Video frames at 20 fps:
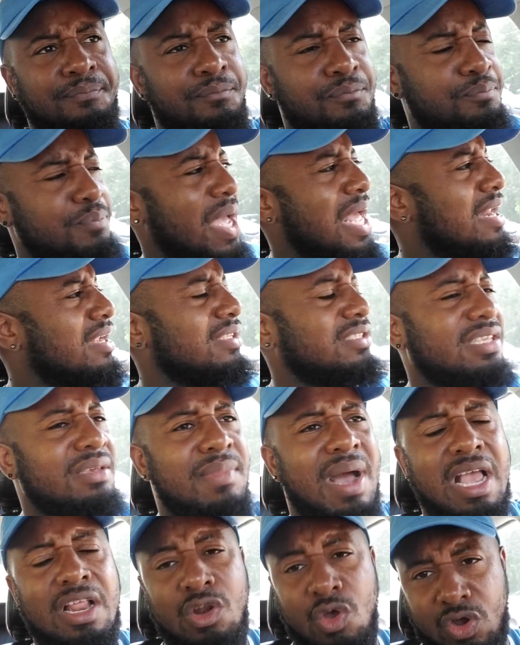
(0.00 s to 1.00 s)
penalty
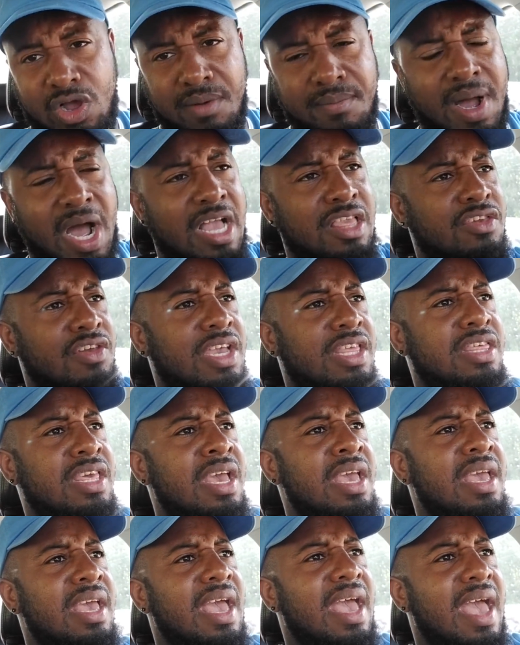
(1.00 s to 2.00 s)
by Luka Modric,
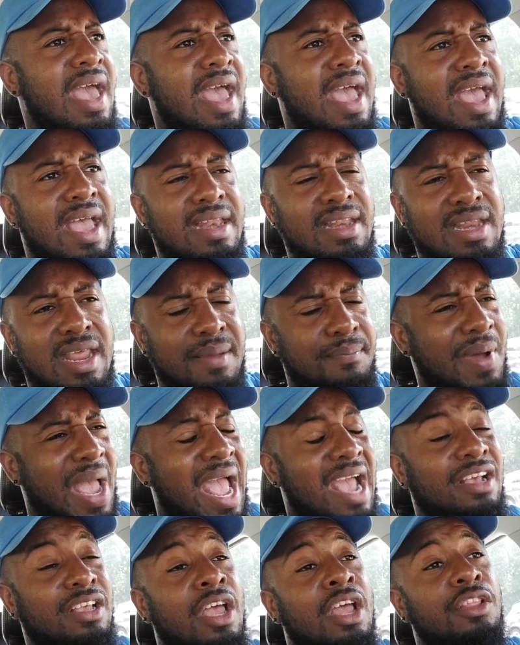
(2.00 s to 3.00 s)
and they
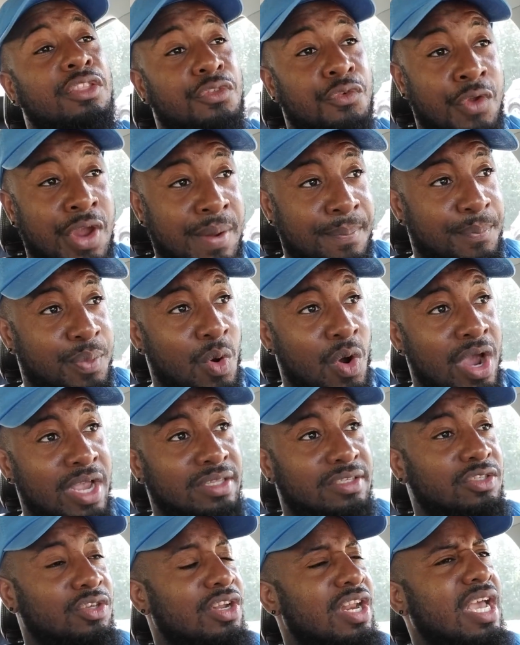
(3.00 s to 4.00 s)
bagged 3
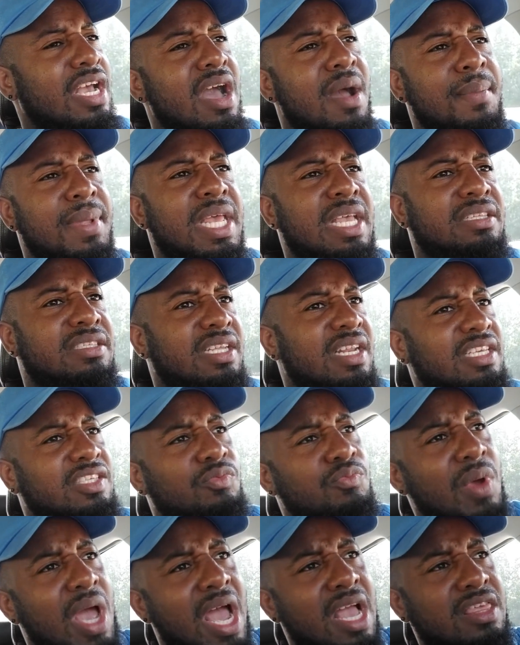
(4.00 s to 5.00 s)
points. So they're coming into this
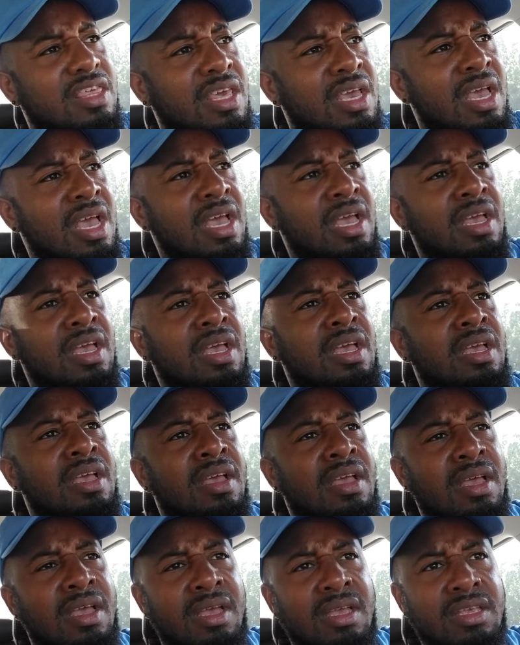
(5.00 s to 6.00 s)
match,
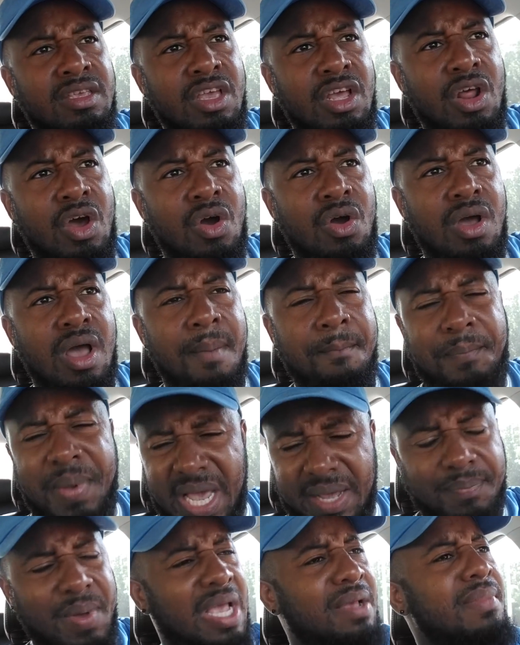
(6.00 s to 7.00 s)
you know, a
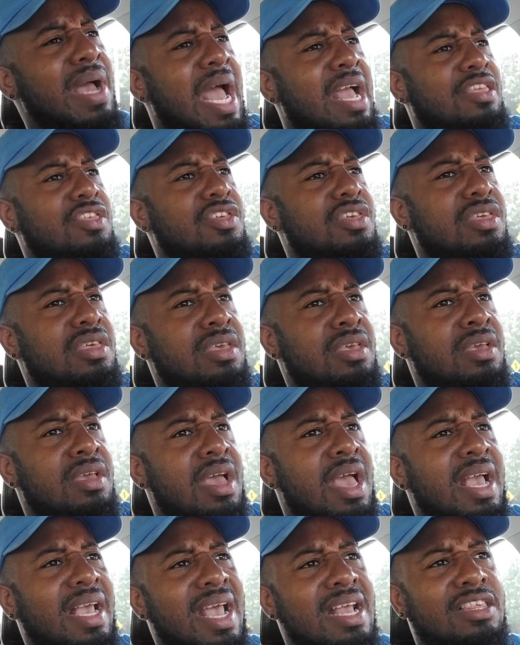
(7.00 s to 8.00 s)
big match
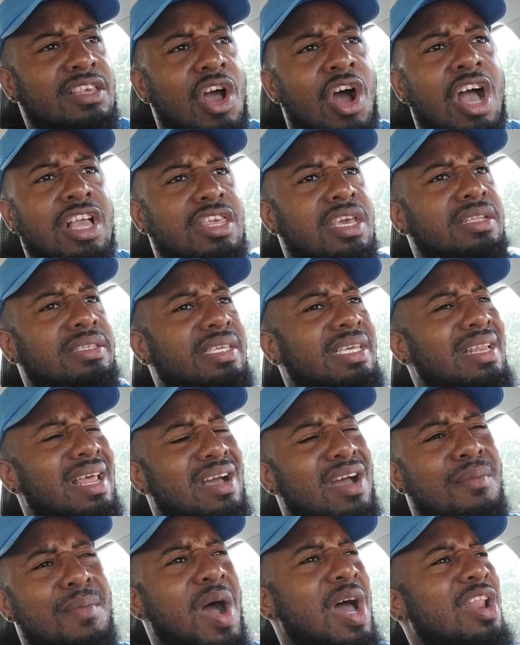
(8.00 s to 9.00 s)
against Argentina.
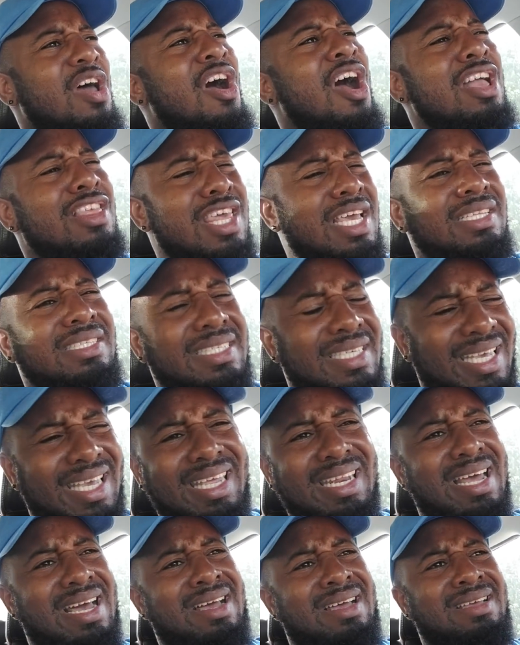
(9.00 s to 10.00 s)
Come on,
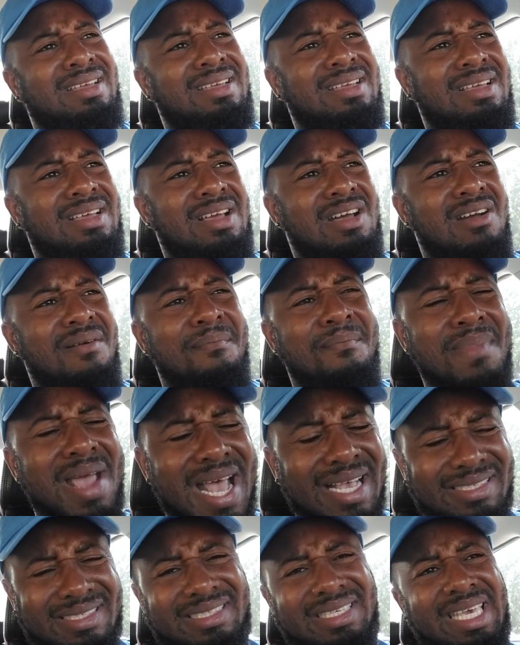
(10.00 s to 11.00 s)
Argentina.
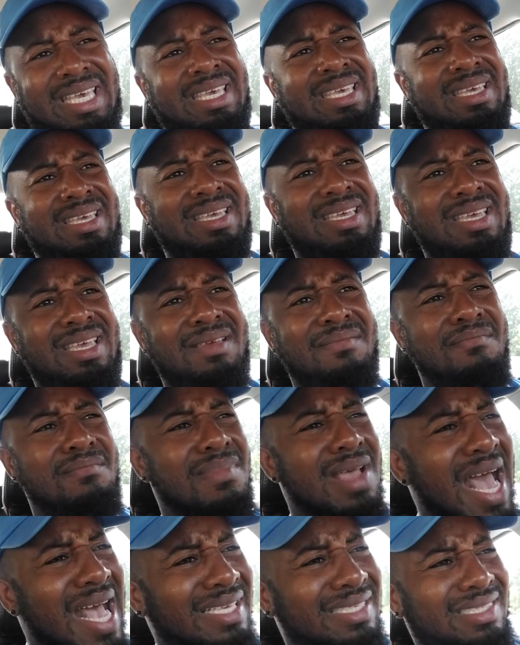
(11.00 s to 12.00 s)
Messi,
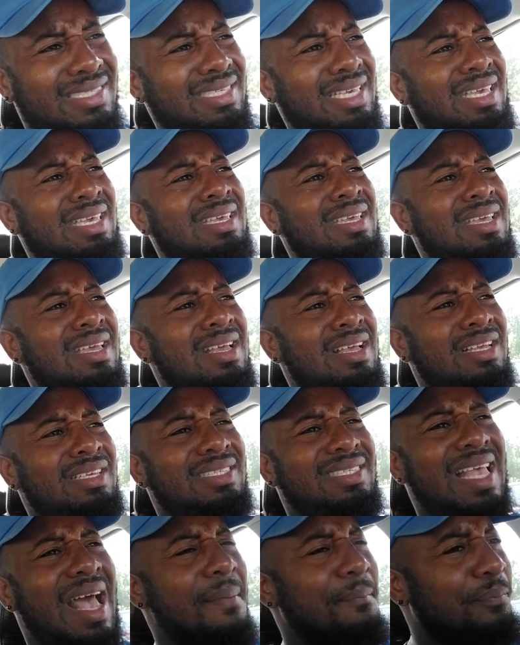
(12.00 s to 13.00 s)

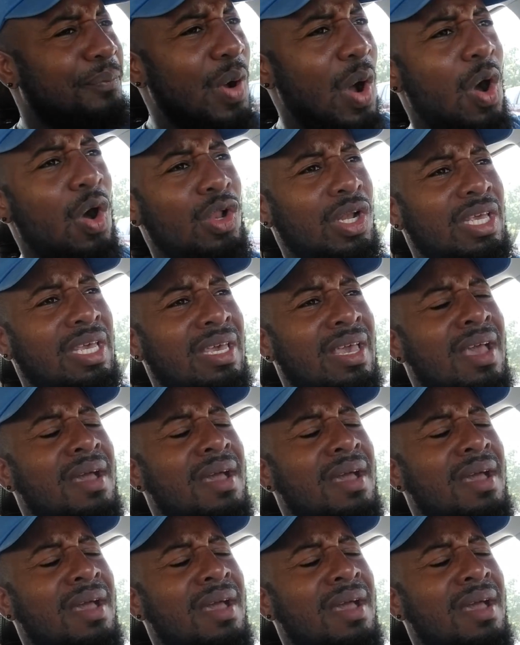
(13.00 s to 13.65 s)
Sampaoli.